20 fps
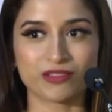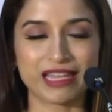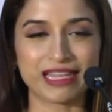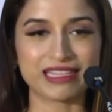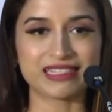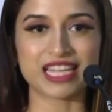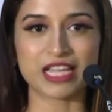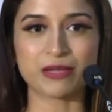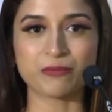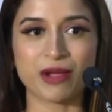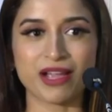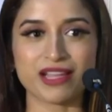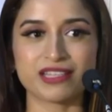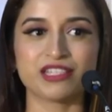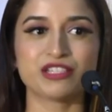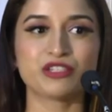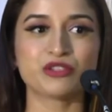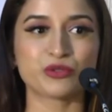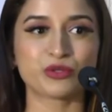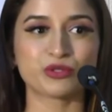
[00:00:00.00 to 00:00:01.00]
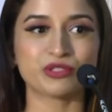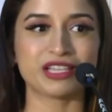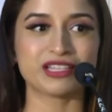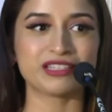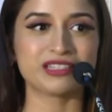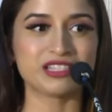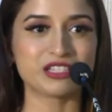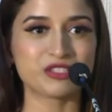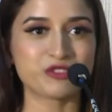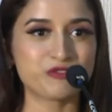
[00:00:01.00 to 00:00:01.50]
that time I didn't know
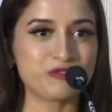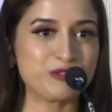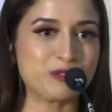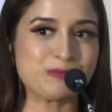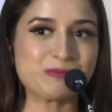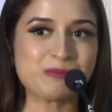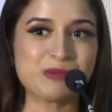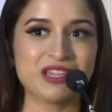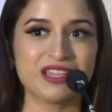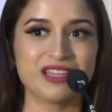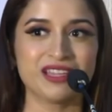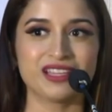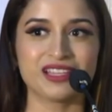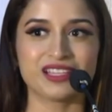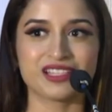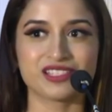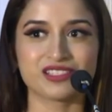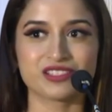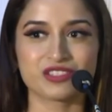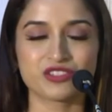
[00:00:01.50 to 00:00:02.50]
that this film is a